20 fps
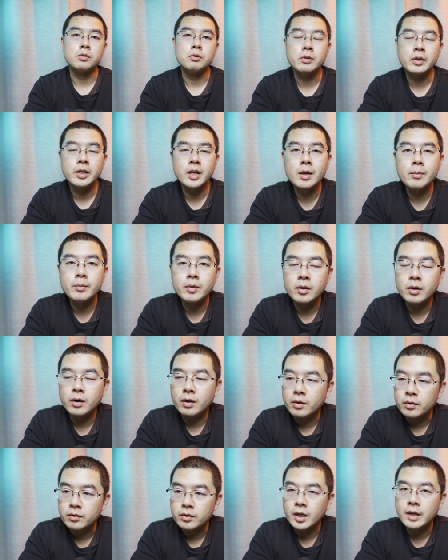new camera
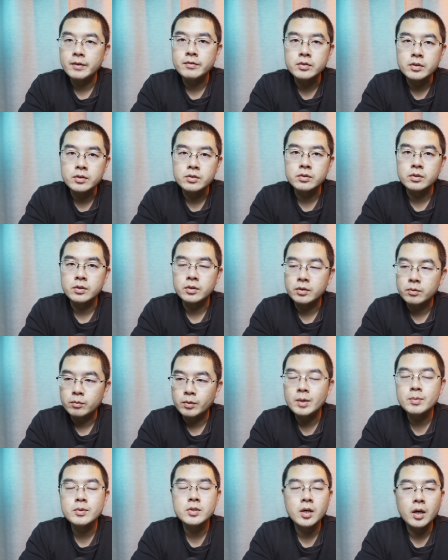on the FCC
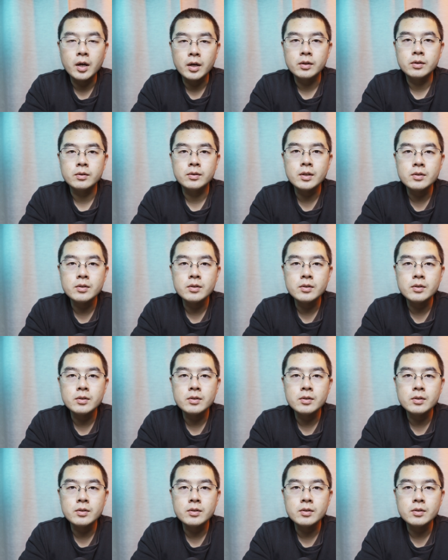website.